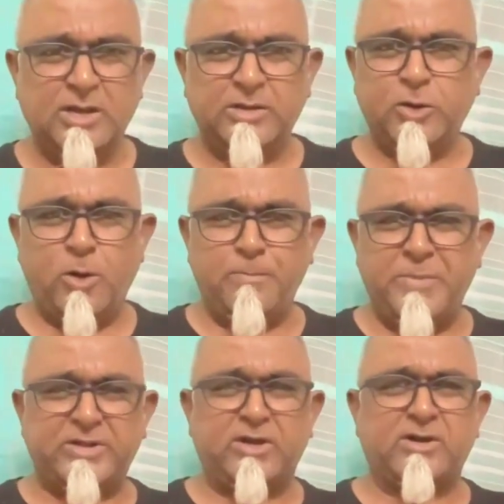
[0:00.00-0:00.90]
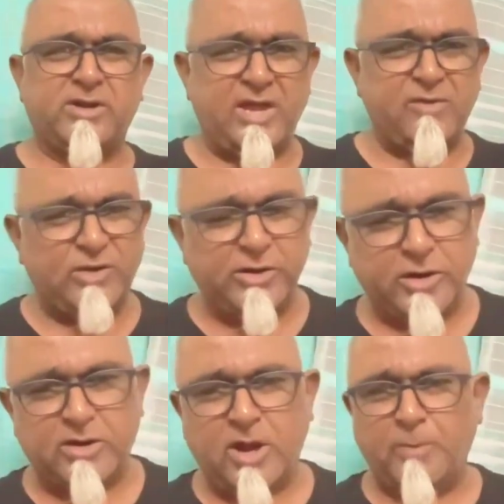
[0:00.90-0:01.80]
your bitter rival in
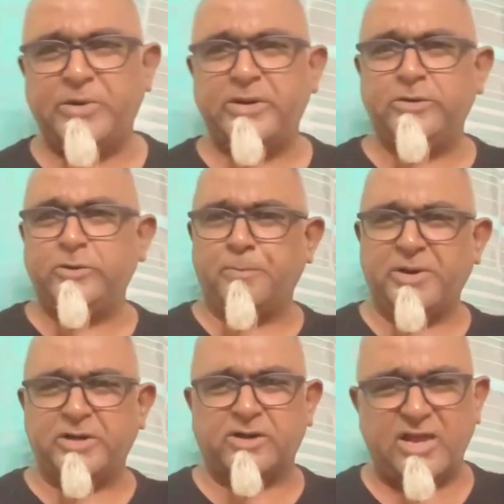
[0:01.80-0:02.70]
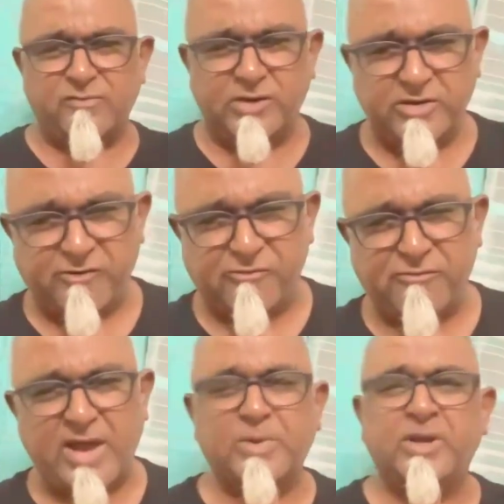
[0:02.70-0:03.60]
your company, your bitter rival in your
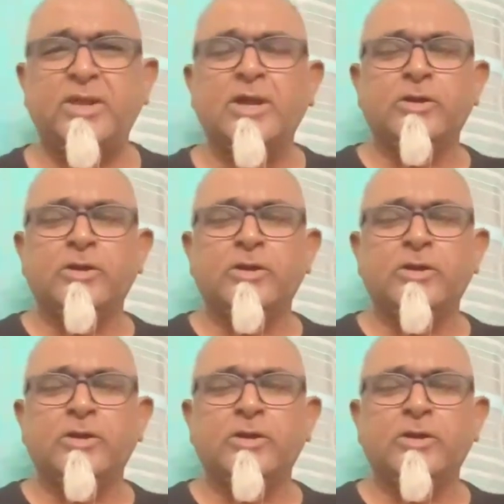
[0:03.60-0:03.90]
family,